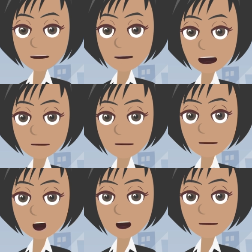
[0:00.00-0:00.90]
kit,
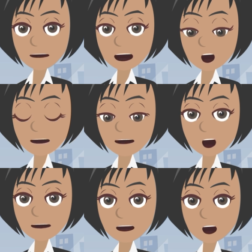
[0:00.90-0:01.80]
soap, drinking
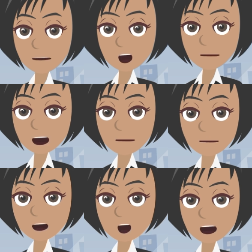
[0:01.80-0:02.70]
water, and tea
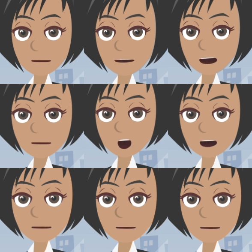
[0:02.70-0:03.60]
coffee making supplies.